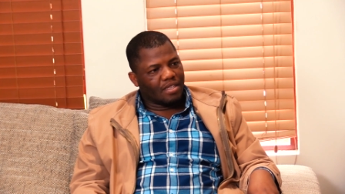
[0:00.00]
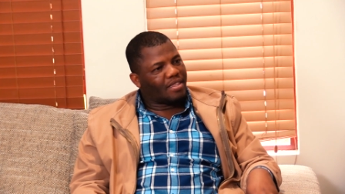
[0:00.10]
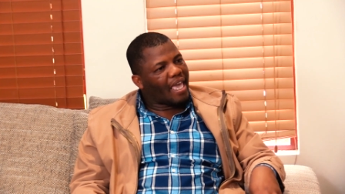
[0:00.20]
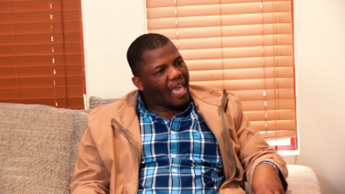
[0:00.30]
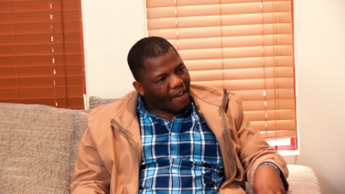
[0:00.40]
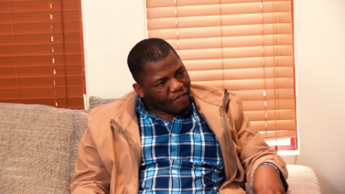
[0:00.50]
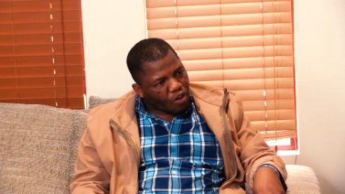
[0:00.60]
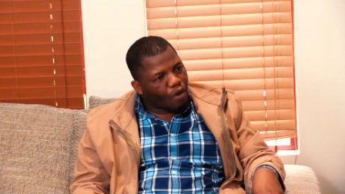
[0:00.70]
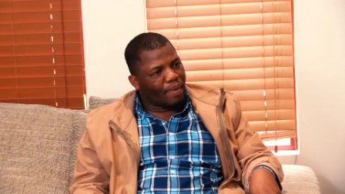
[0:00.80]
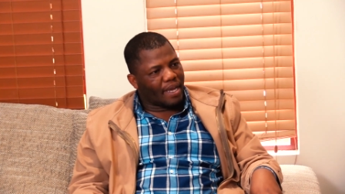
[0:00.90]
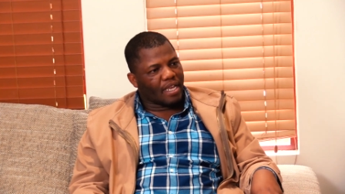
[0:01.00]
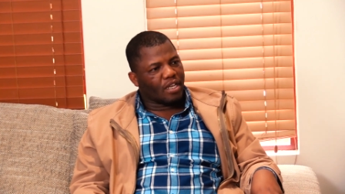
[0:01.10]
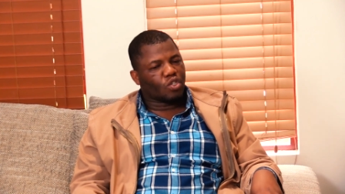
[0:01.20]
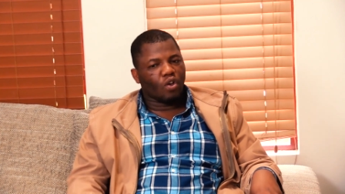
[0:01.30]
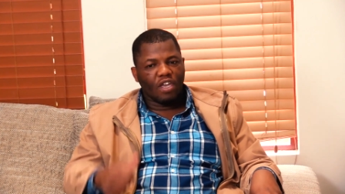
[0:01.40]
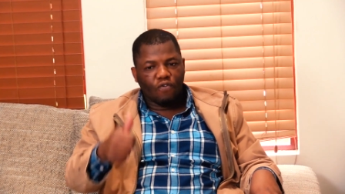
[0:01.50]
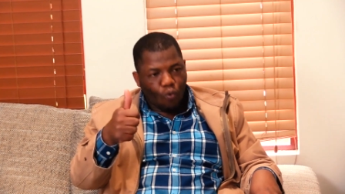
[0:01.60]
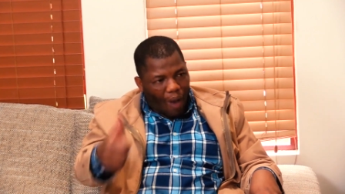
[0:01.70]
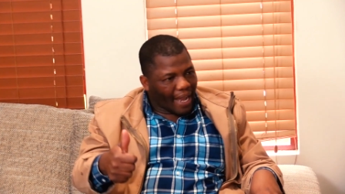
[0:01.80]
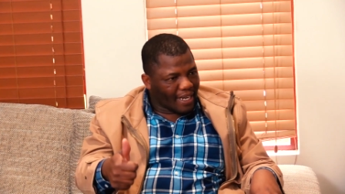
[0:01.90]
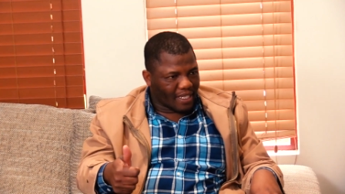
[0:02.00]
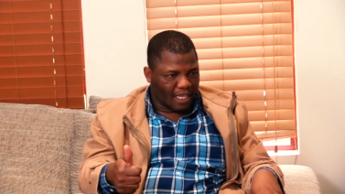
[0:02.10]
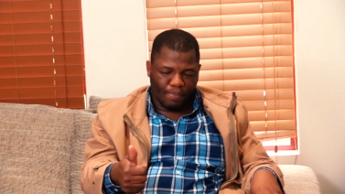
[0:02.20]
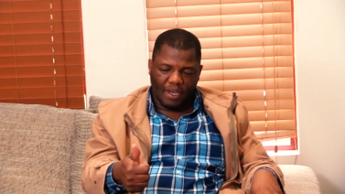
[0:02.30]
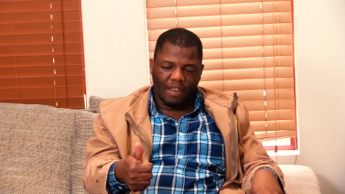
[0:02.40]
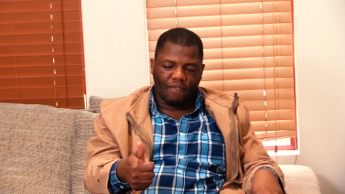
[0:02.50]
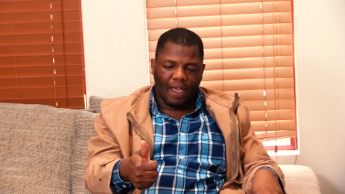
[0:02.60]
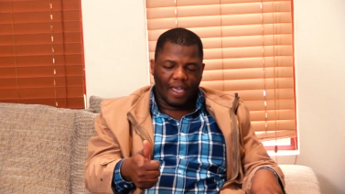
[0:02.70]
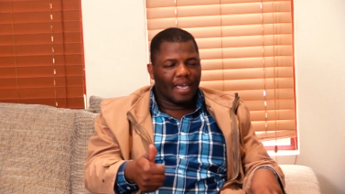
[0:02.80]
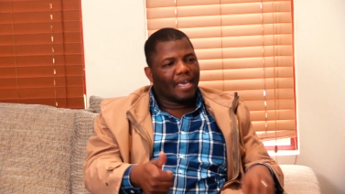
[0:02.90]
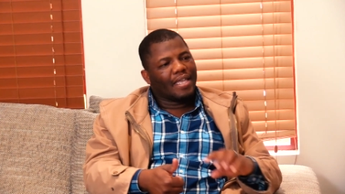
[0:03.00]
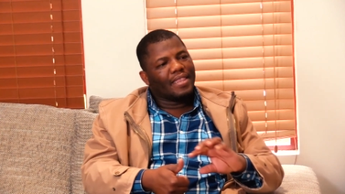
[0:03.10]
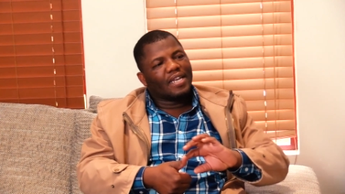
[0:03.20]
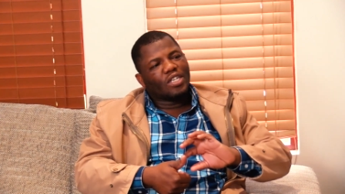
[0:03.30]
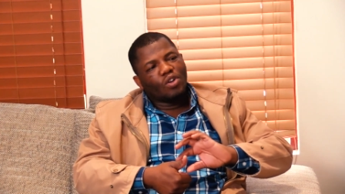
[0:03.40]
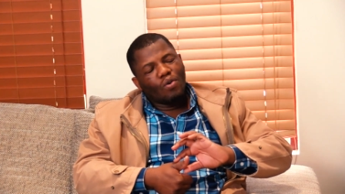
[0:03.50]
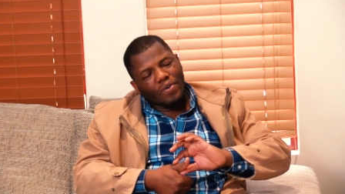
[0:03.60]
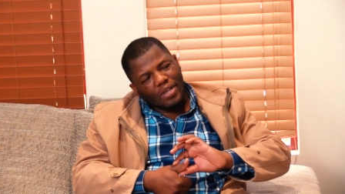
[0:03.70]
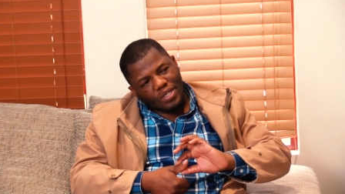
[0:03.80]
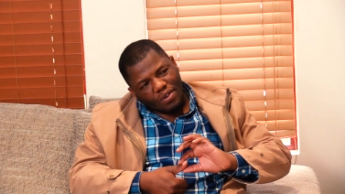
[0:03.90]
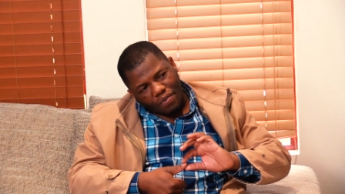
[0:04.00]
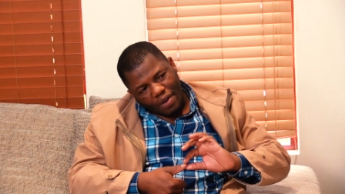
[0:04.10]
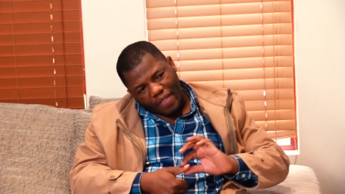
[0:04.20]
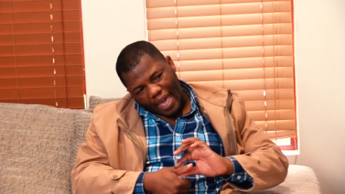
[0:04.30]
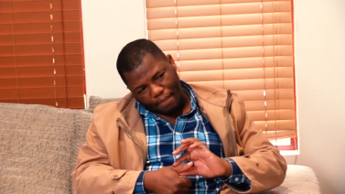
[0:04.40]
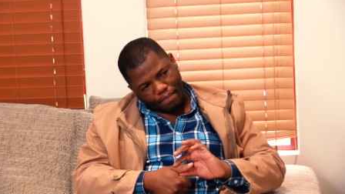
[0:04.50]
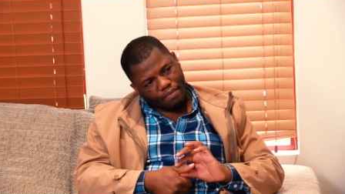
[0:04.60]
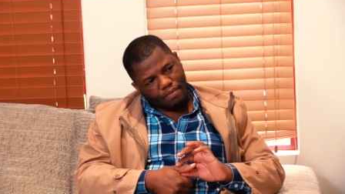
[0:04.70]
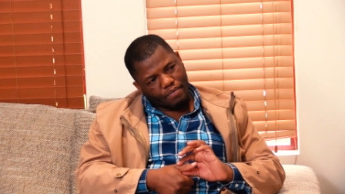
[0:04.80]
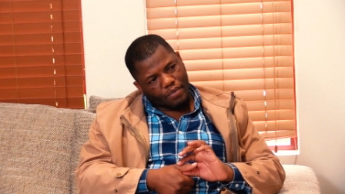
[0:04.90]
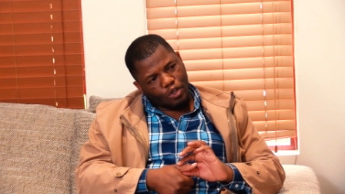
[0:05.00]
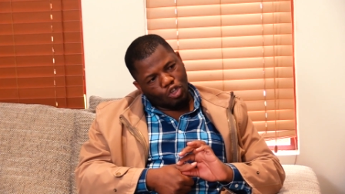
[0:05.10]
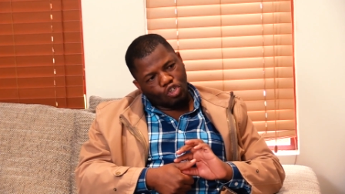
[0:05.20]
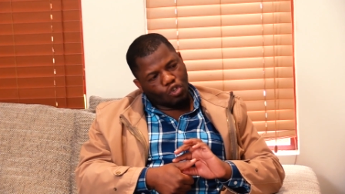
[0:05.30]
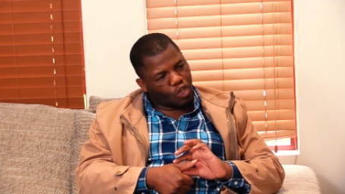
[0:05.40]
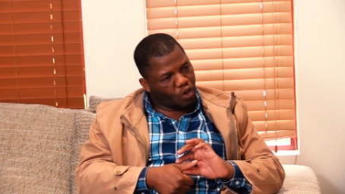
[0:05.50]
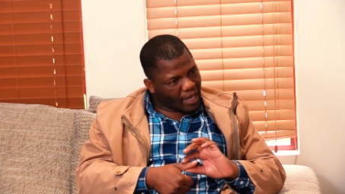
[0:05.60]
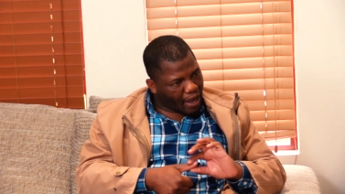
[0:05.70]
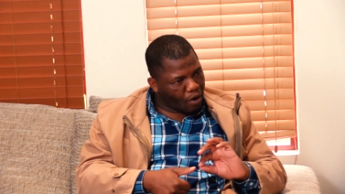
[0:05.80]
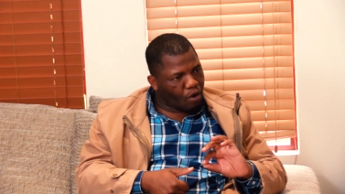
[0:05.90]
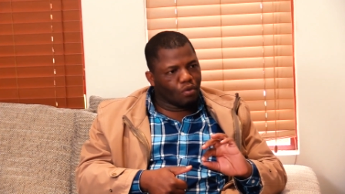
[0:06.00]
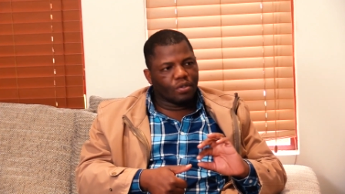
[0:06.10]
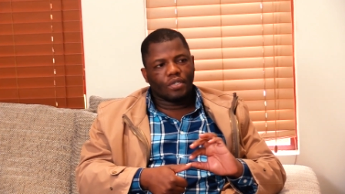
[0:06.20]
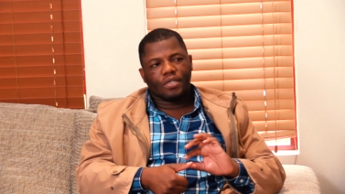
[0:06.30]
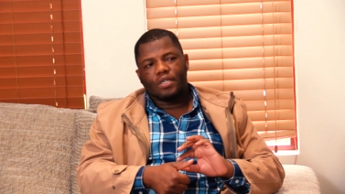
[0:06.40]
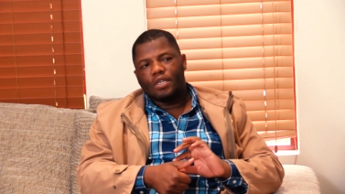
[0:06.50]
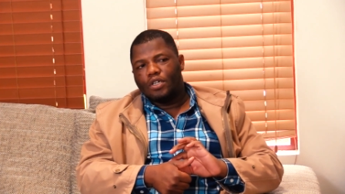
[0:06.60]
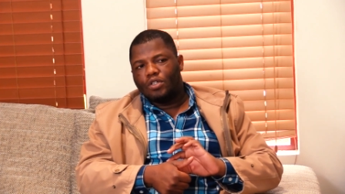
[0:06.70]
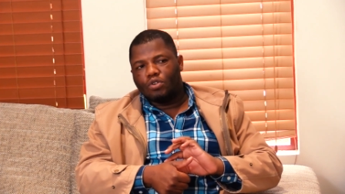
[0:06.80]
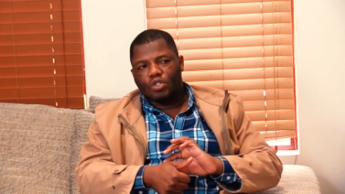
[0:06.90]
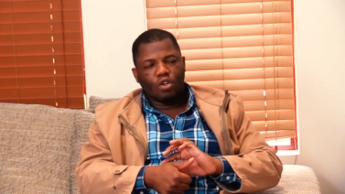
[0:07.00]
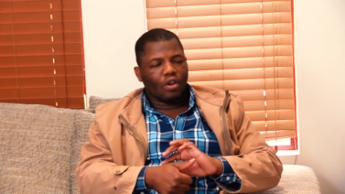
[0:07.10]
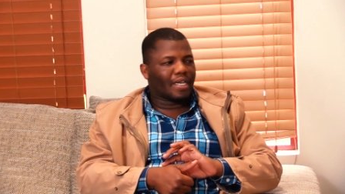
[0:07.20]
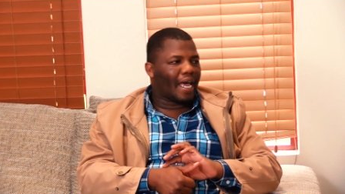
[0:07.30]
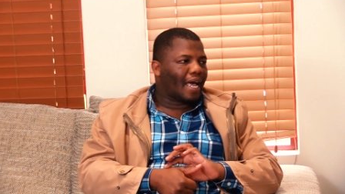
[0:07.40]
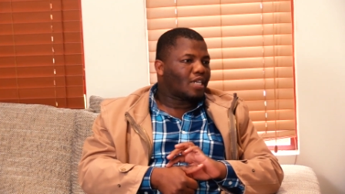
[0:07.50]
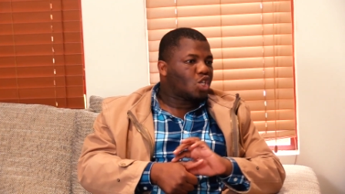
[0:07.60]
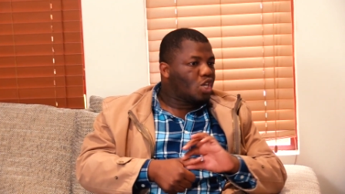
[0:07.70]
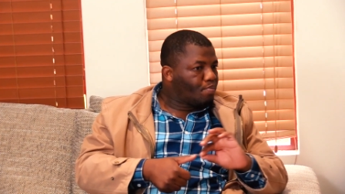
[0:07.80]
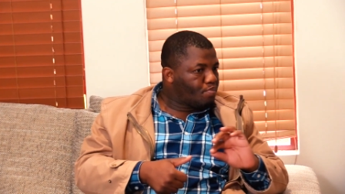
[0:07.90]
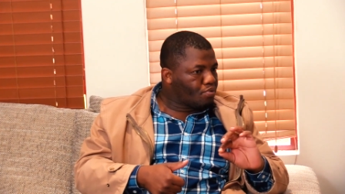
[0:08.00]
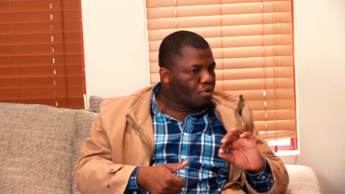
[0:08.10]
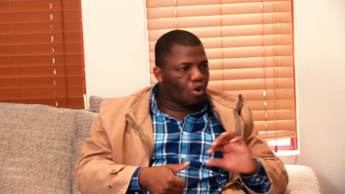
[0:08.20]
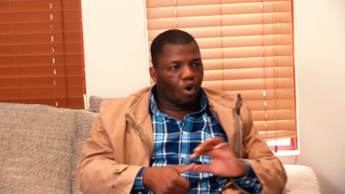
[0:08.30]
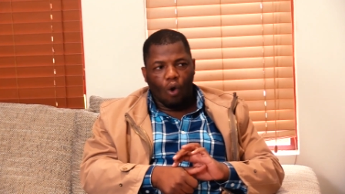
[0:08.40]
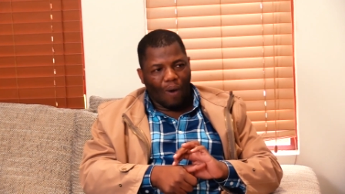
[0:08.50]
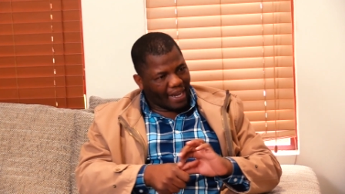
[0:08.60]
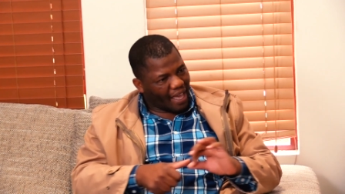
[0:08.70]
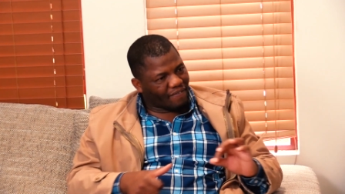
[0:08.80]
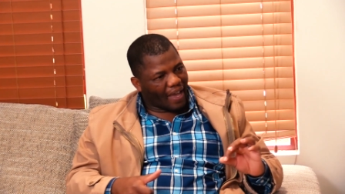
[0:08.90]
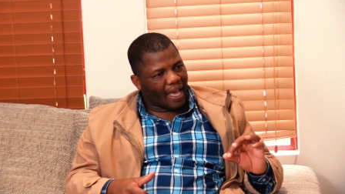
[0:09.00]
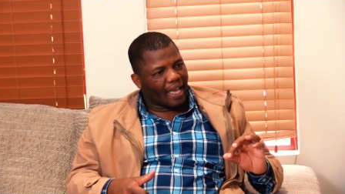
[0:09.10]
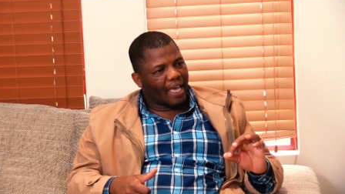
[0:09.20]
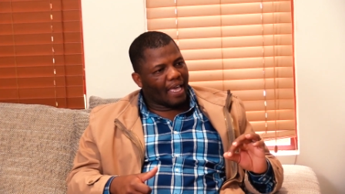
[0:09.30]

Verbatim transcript: they have no bearing. So if one is a believer, there is no reason for them to slaughter goats, to slaughter sheep, or whatever,